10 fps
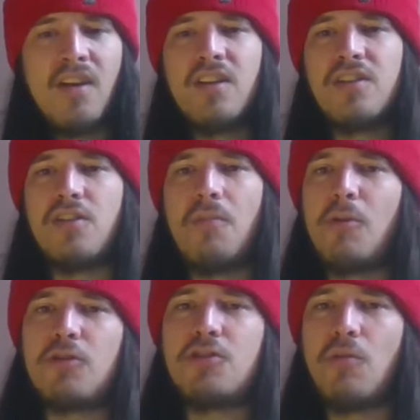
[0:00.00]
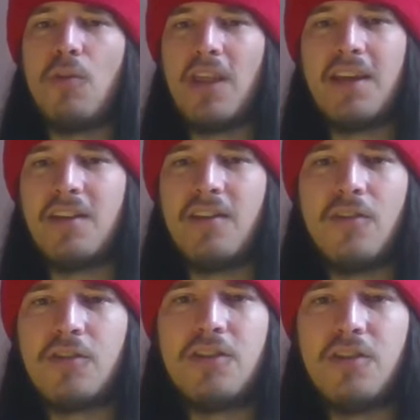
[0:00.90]
So I'm not sure what they can
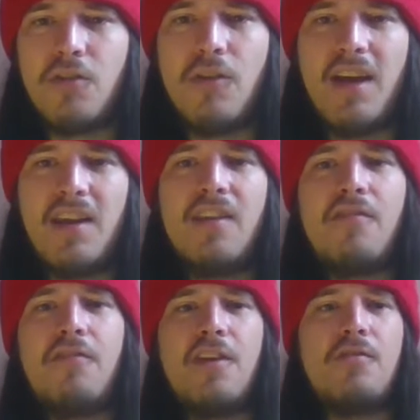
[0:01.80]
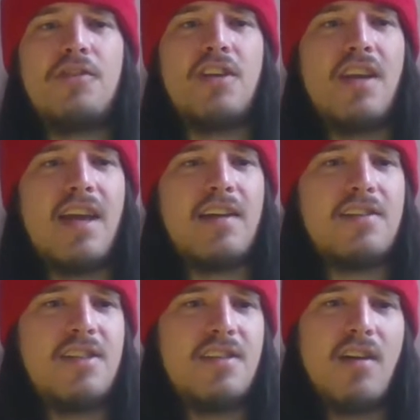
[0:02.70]
look to do in the future.
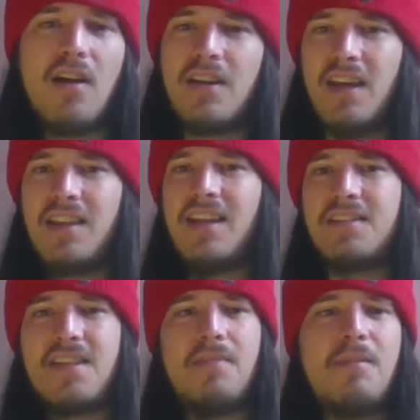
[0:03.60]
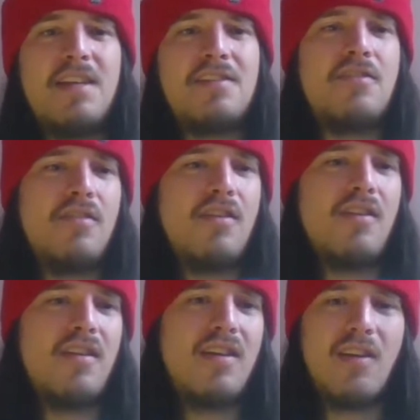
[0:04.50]
This team isn't
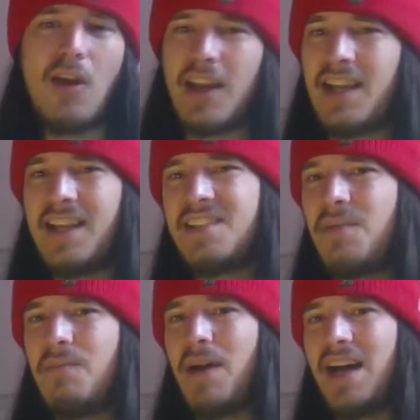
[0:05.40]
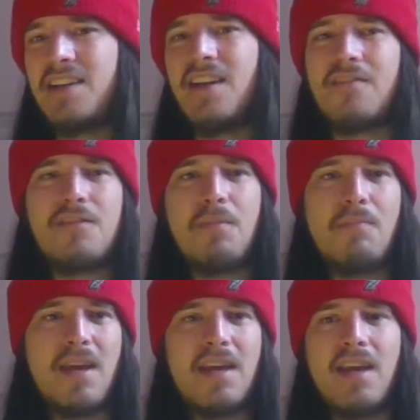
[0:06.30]
likely to be bad enough to be
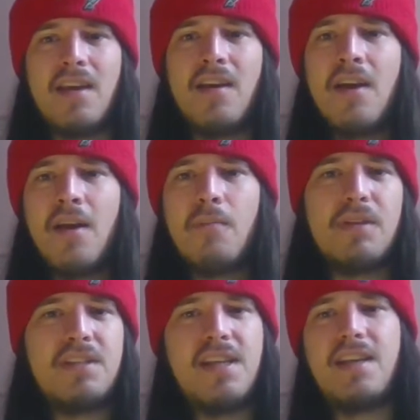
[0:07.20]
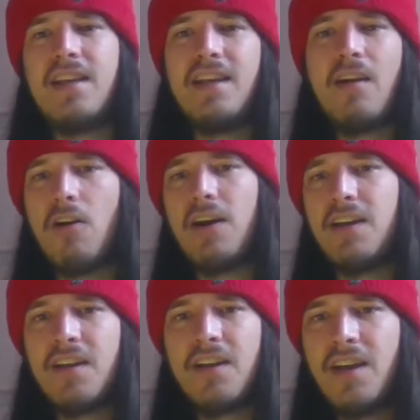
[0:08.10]
picking particularly
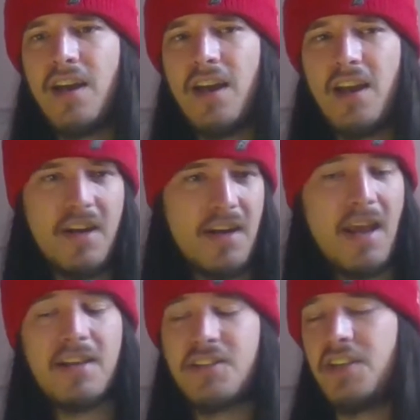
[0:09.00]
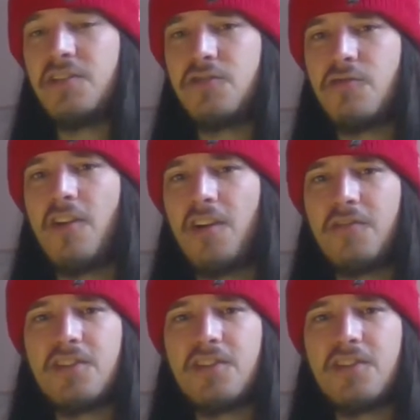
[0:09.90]
high in next year's draft.